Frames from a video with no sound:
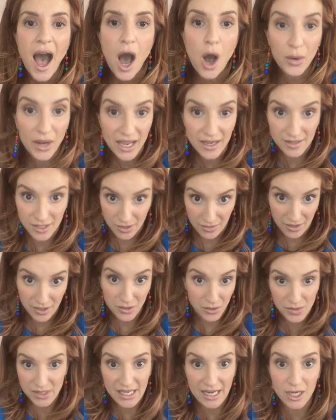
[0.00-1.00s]
Okay, so
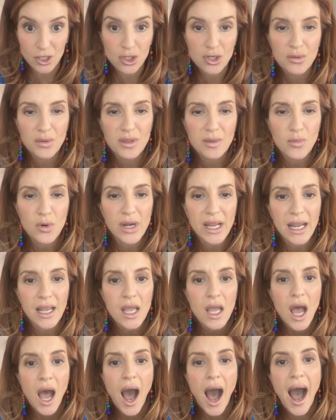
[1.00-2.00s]
this was like at 2 a.m.
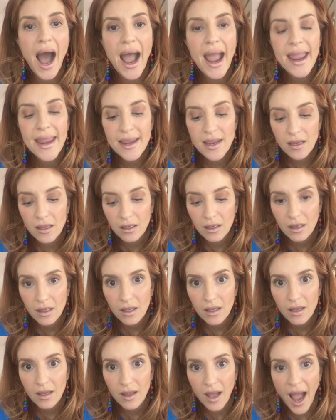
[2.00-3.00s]

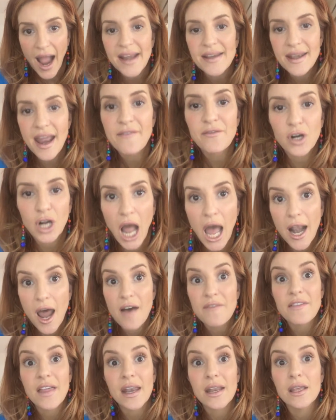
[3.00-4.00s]
I never got
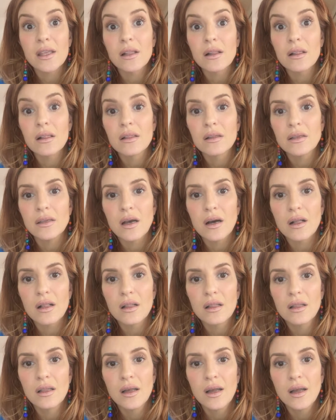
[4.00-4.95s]
off that hill, y'all.